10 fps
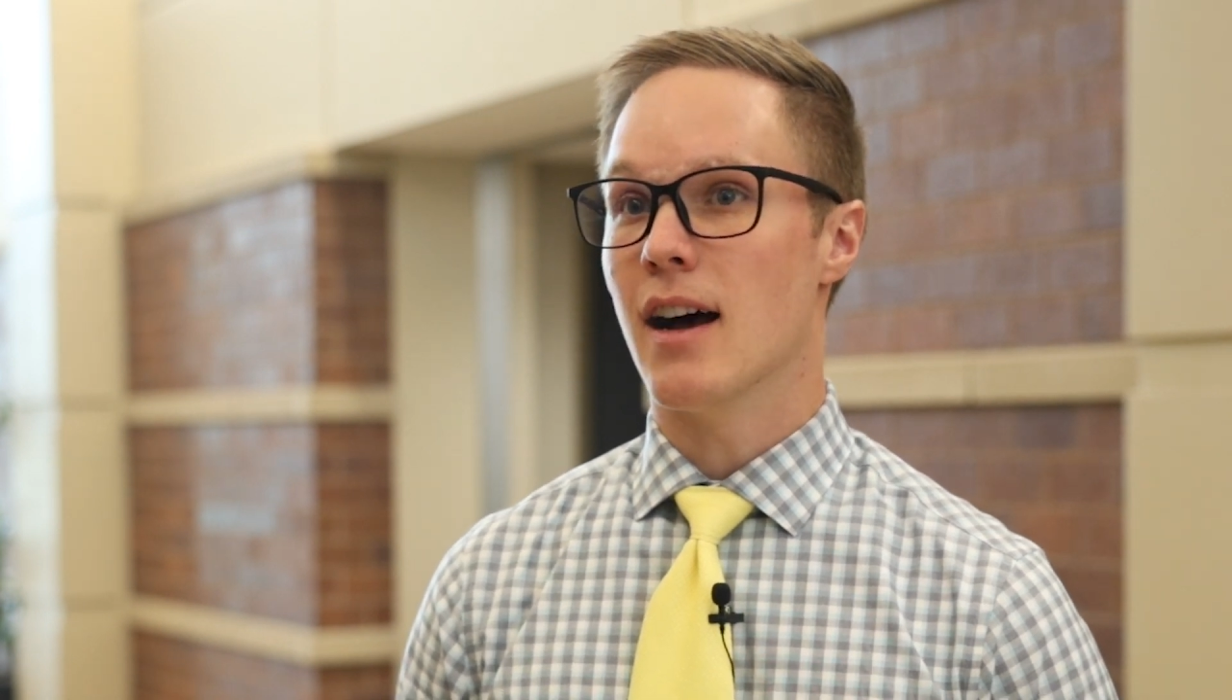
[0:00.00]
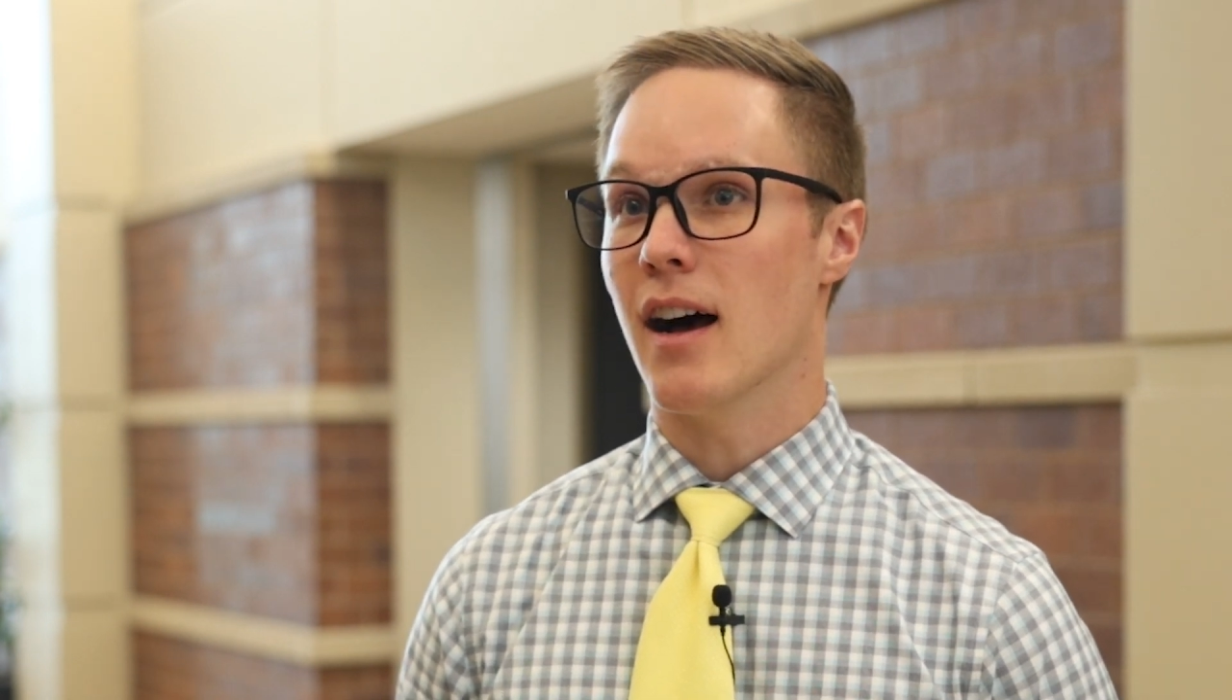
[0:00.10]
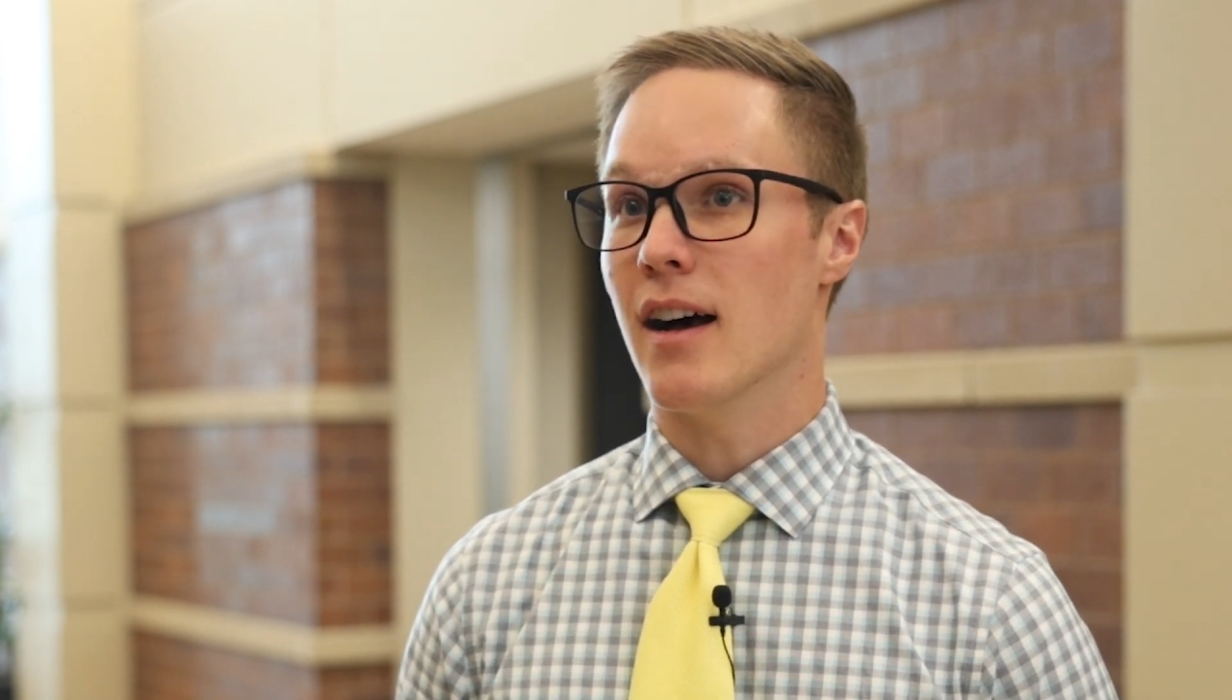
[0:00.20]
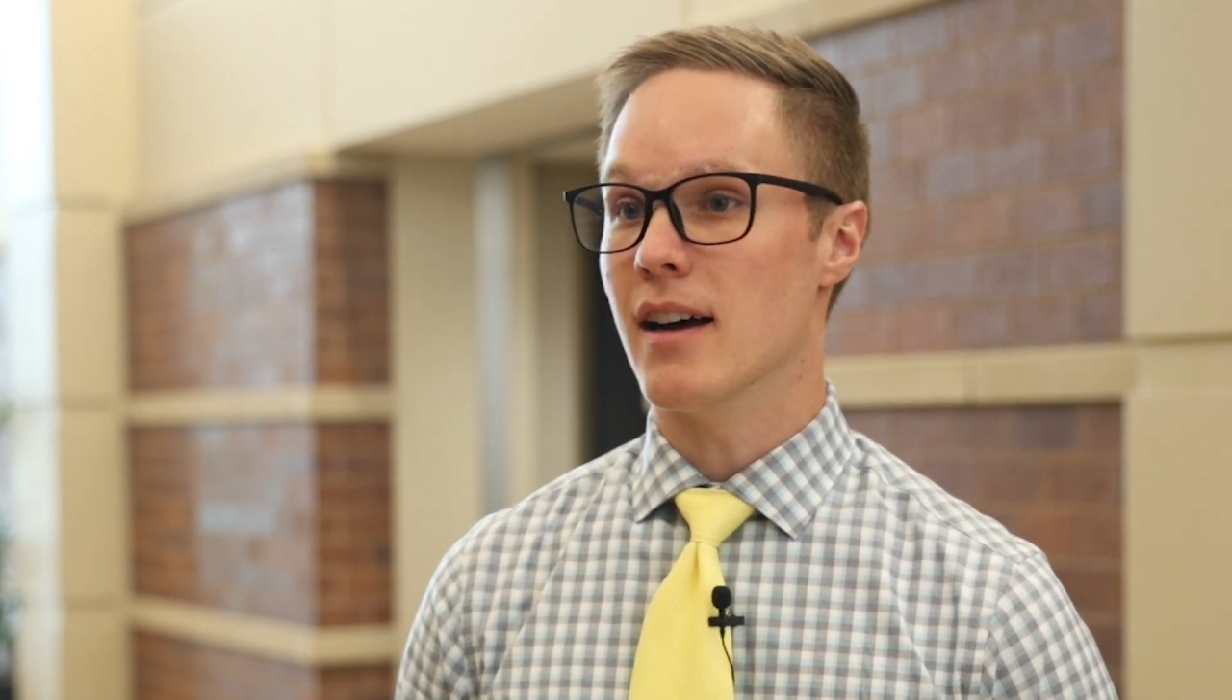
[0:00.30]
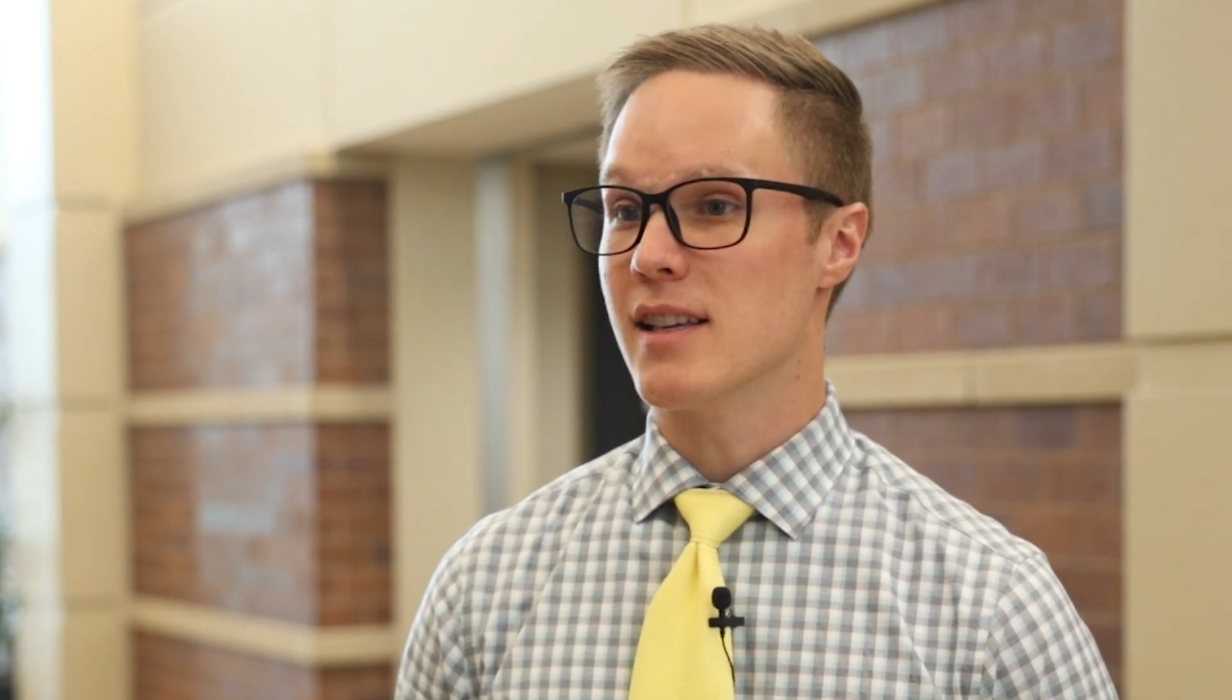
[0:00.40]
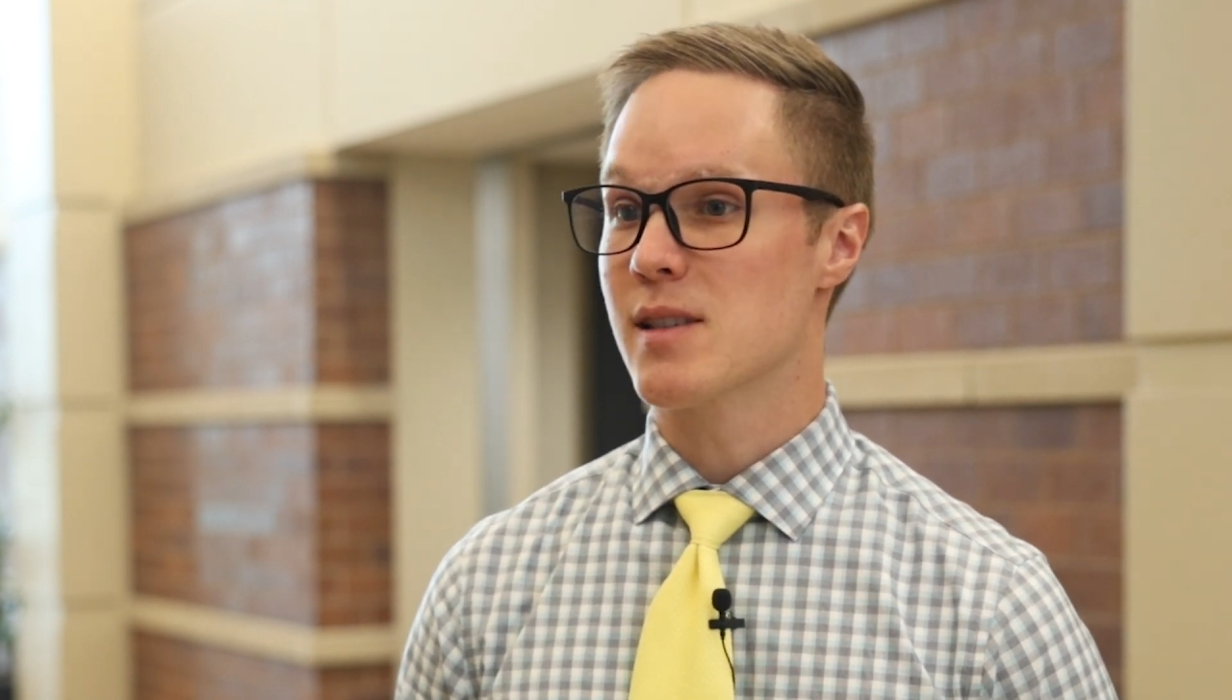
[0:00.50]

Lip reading: a